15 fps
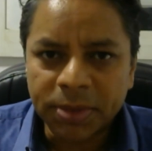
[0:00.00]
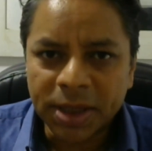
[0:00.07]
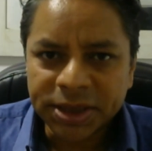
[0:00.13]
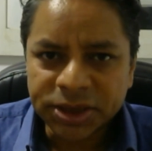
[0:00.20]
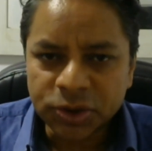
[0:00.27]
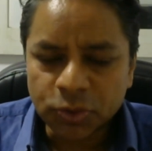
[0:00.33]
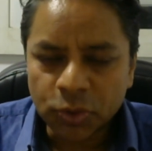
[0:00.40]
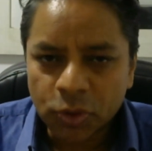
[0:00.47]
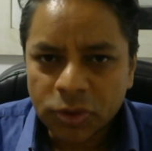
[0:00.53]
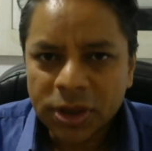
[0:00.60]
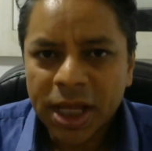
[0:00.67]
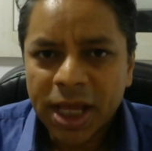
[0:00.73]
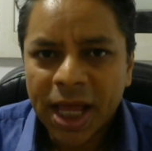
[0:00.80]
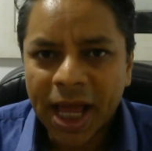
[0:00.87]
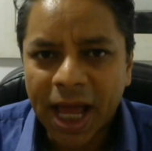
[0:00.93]
Bless you all,
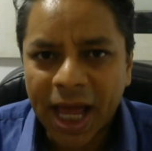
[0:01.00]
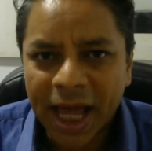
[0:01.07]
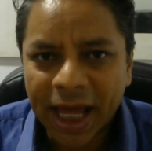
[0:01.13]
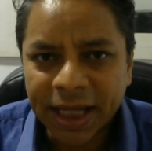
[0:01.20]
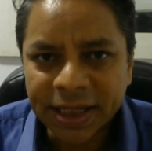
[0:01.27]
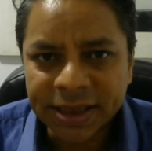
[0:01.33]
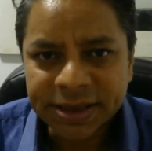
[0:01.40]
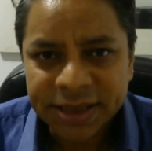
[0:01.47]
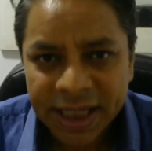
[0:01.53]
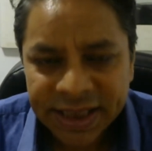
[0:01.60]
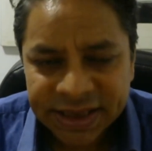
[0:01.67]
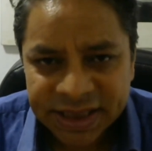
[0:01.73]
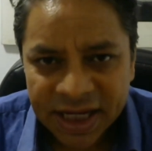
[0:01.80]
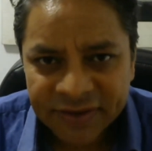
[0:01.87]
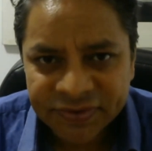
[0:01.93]
and stay
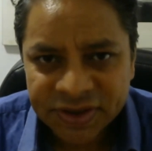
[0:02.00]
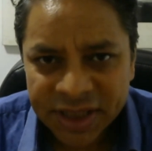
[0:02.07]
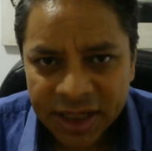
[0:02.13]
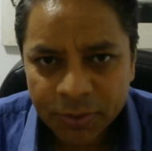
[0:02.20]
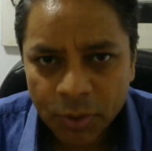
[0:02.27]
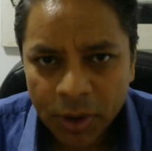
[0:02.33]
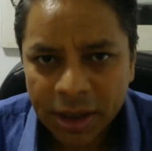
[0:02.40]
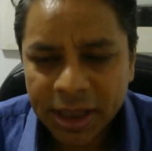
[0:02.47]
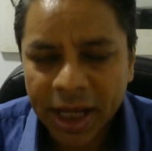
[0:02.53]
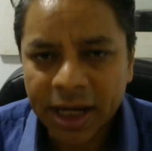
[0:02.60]
safe, stay well,